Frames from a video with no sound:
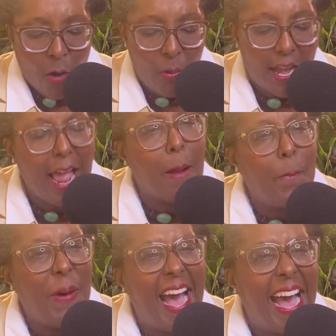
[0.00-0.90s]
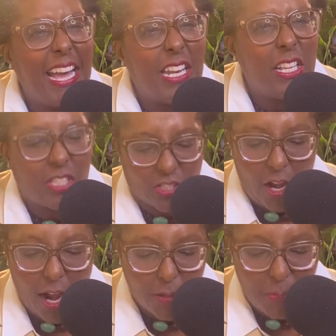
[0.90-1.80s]
when our bodies
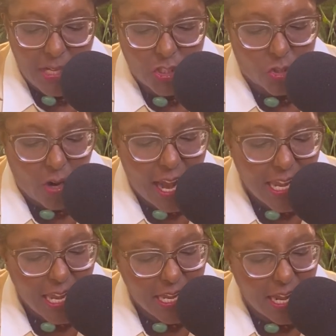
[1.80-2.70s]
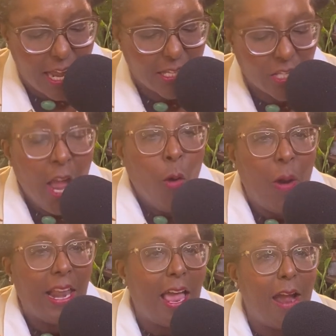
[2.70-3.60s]
start betraying us
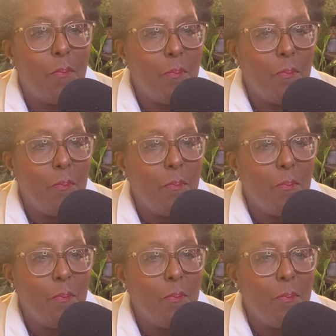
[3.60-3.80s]
while our